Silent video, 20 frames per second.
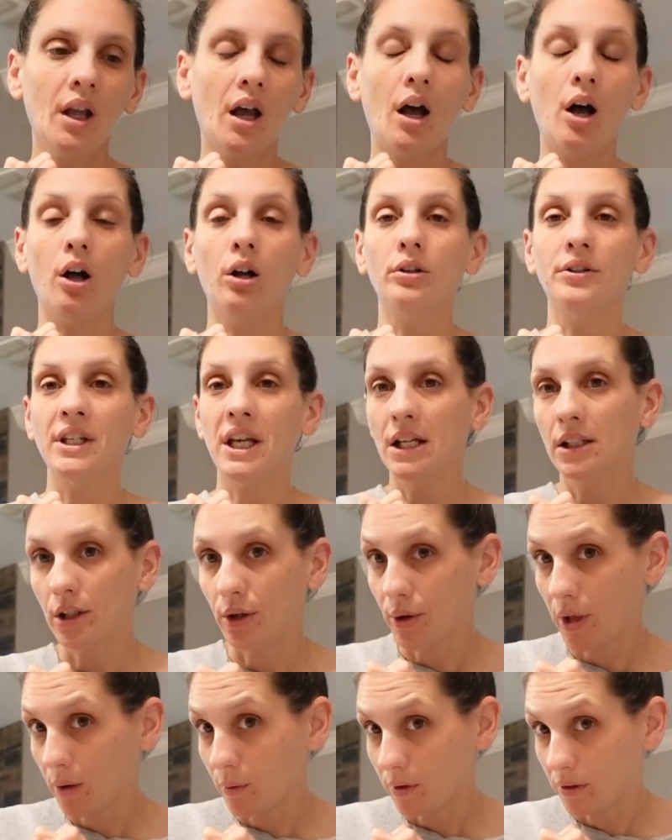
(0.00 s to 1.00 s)
I'll take
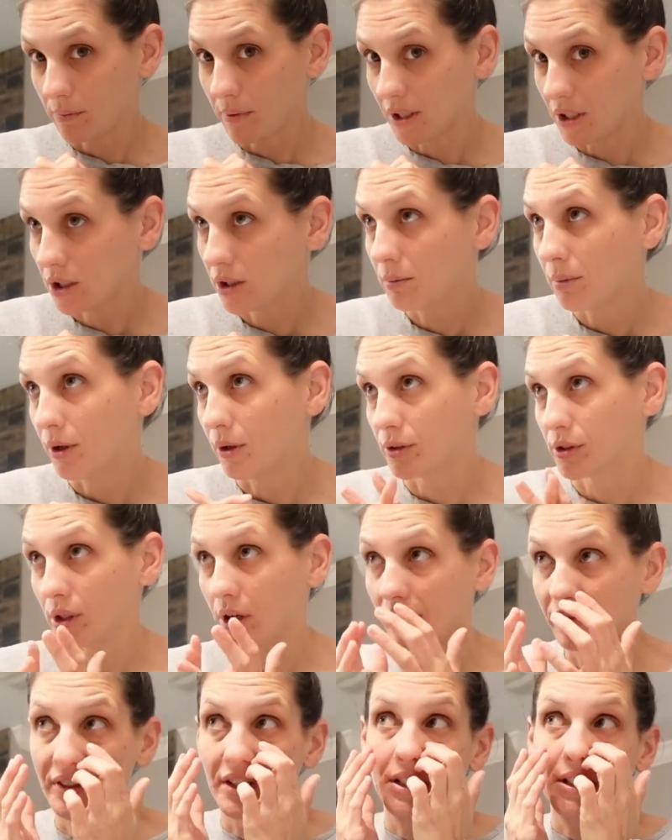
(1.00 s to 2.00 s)
Loki with me to the post
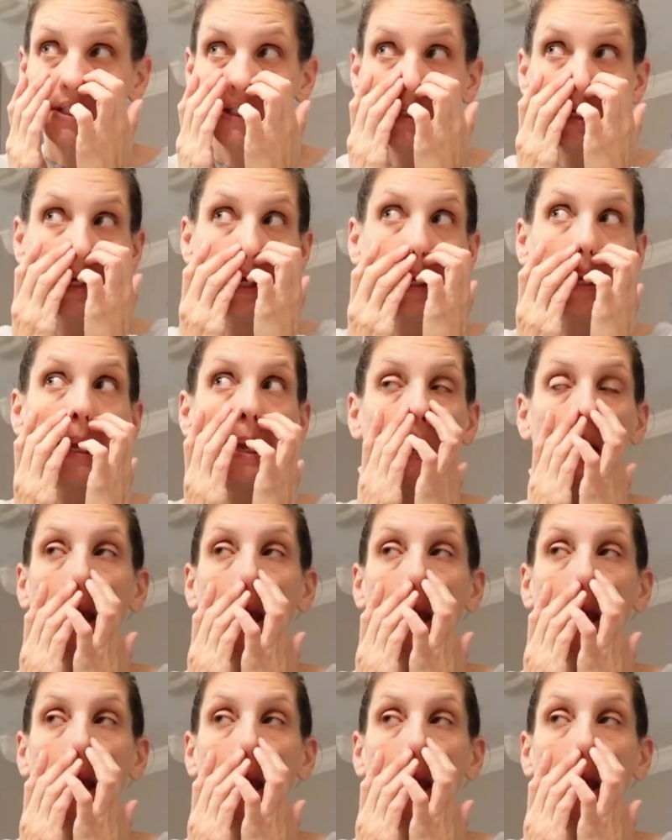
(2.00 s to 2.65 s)
office